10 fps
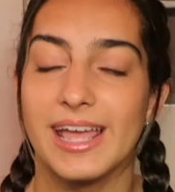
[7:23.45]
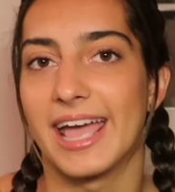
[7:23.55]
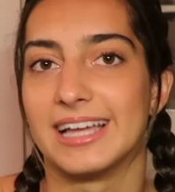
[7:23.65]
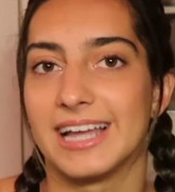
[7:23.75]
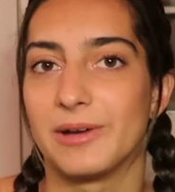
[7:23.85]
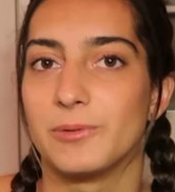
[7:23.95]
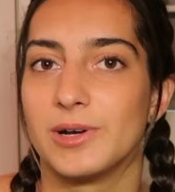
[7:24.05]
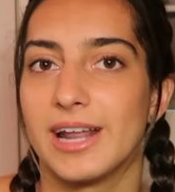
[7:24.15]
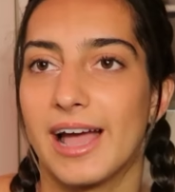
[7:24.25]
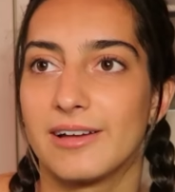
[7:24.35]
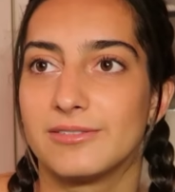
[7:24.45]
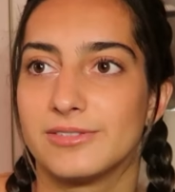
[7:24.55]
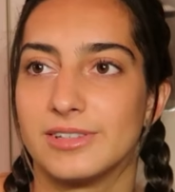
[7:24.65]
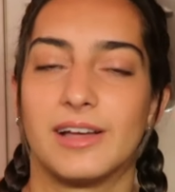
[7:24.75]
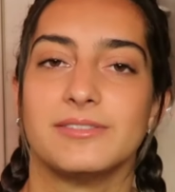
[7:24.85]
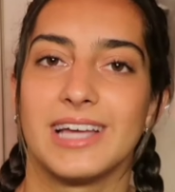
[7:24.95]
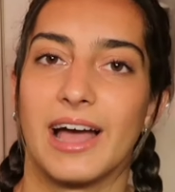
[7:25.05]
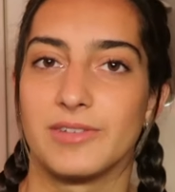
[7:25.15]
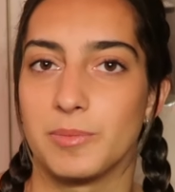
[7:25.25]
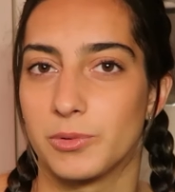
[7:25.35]
and I would have loved to
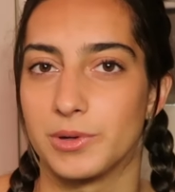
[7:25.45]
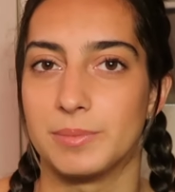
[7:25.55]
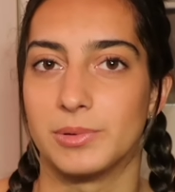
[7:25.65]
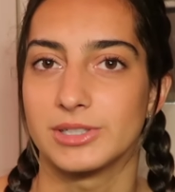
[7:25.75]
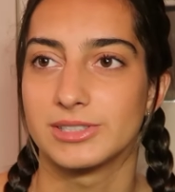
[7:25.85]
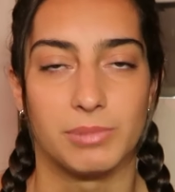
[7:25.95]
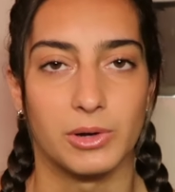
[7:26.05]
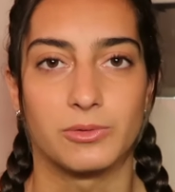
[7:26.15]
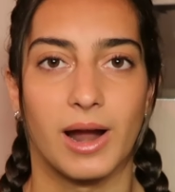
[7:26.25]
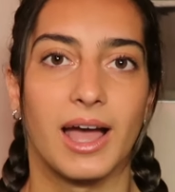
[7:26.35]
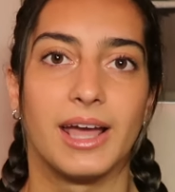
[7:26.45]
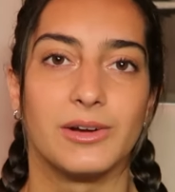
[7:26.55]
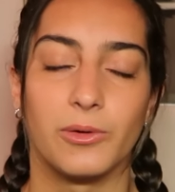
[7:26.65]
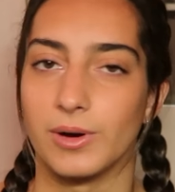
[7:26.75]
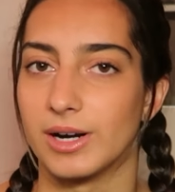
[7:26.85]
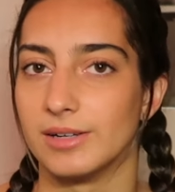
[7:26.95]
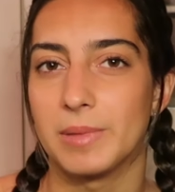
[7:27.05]
have a pre-booked boat ride or